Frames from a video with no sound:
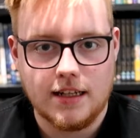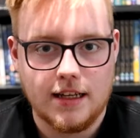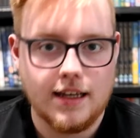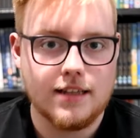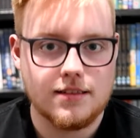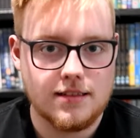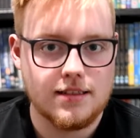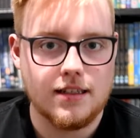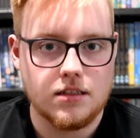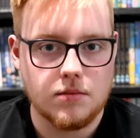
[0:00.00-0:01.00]
He has to
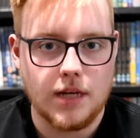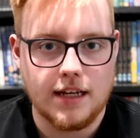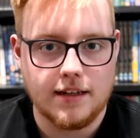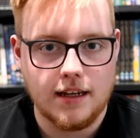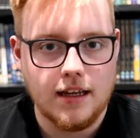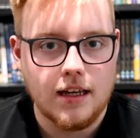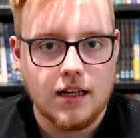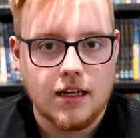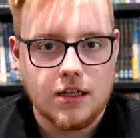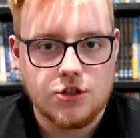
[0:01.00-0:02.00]
see some ID.
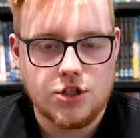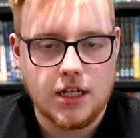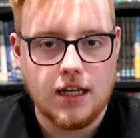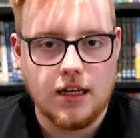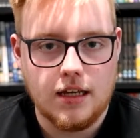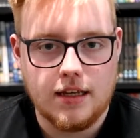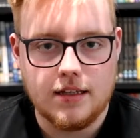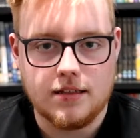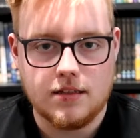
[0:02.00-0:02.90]
She